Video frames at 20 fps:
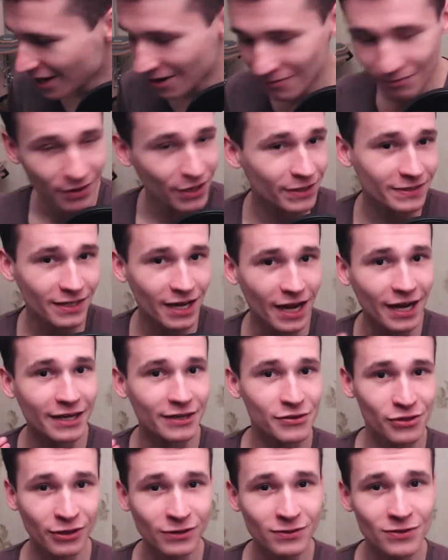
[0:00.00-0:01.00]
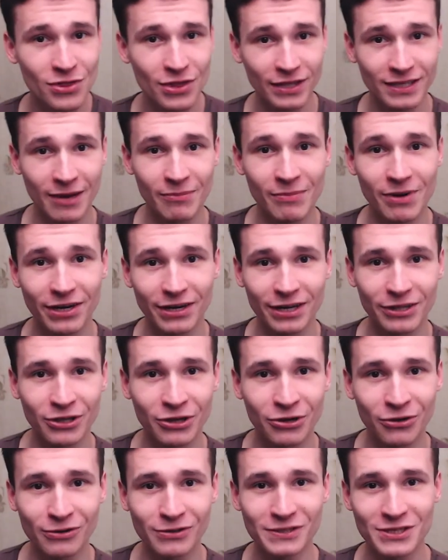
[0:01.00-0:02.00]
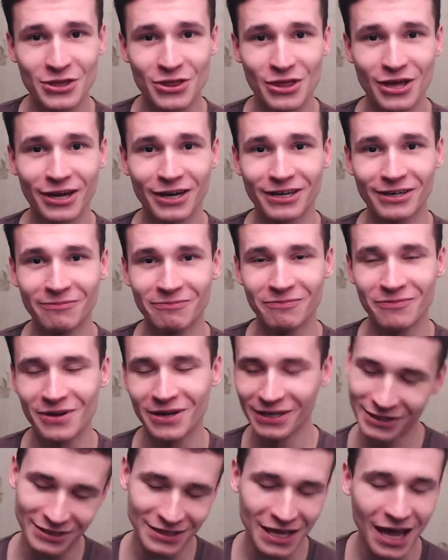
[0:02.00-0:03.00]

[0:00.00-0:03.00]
because I thought that American girls they are uh,